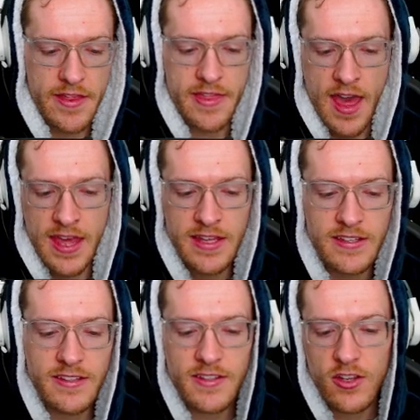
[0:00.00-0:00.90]
that.
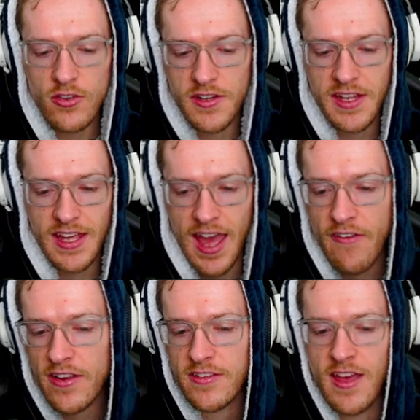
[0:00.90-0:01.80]
He's a good
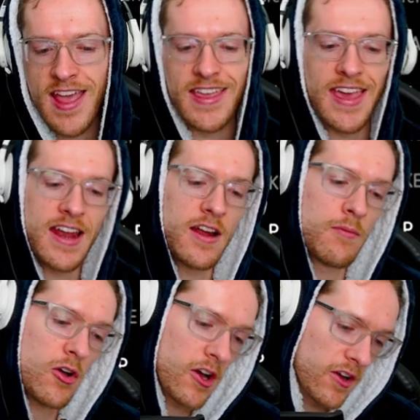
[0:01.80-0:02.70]
character. Again, I'm
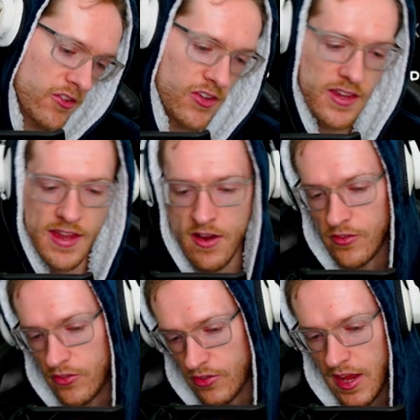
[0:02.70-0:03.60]
not going to sit there
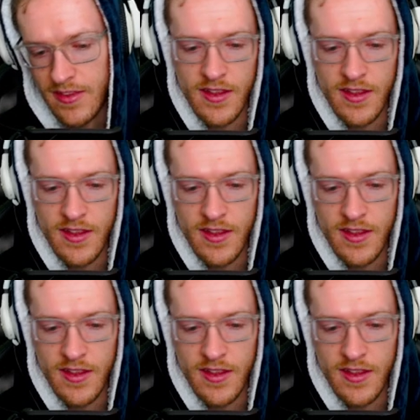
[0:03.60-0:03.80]
and say that